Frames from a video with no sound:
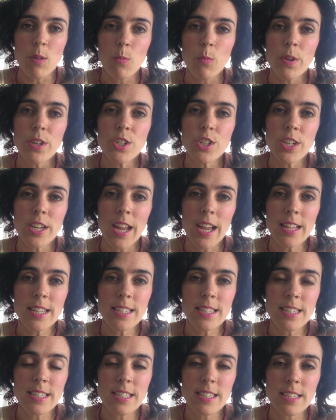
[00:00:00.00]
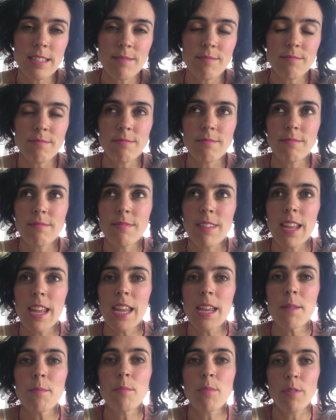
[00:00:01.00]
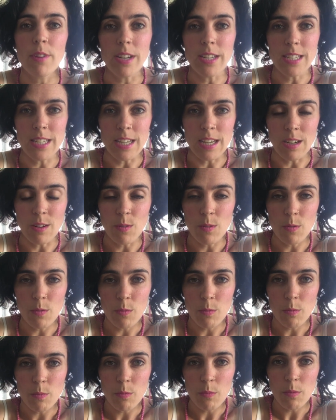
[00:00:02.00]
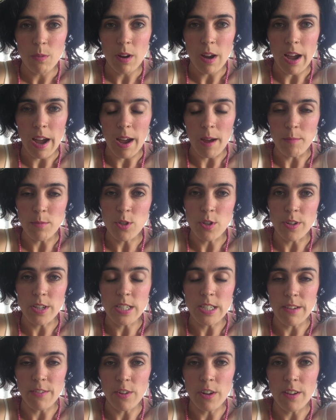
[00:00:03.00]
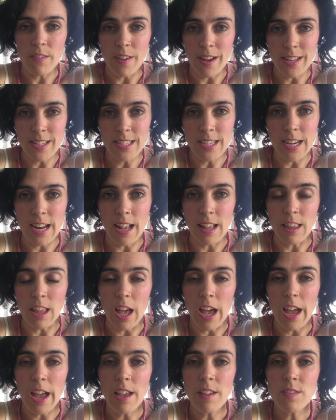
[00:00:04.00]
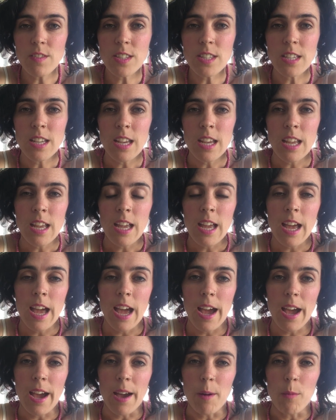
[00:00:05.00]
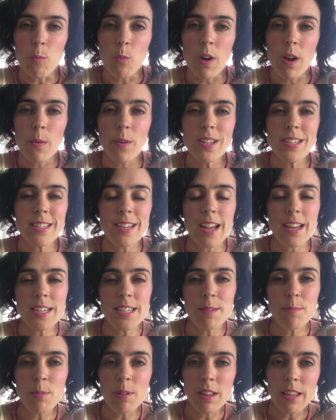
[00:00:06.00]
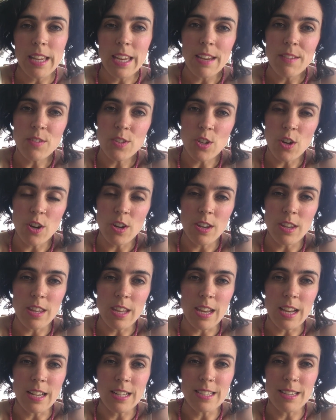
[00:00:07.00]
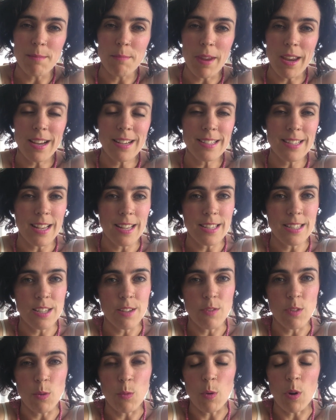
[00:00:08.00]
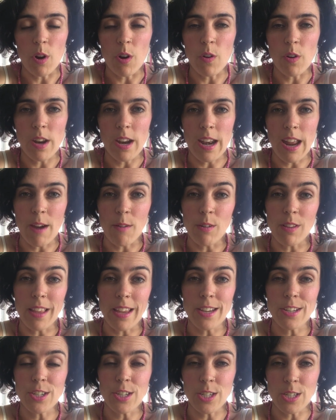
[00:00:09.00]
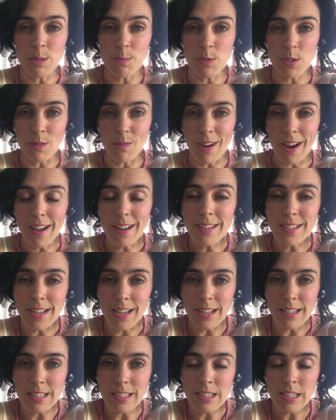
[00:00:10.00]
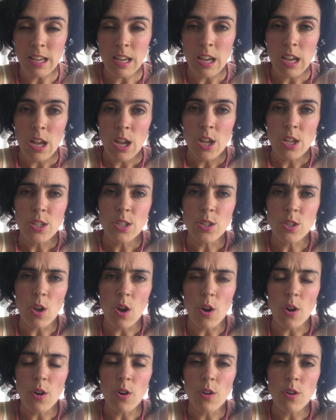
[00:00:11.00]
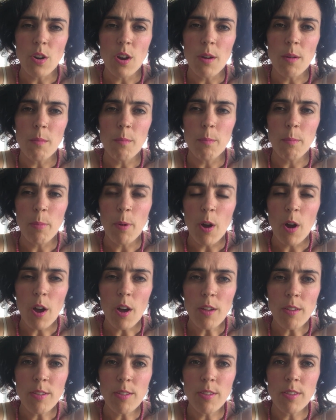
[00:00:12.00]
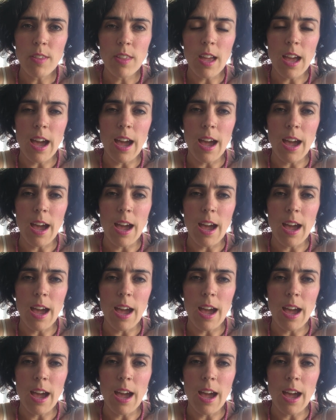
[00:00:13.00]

which gets imprinted during different events in our lives, where we start to believe certain things and make sense of the world and our relationships around us. So, birth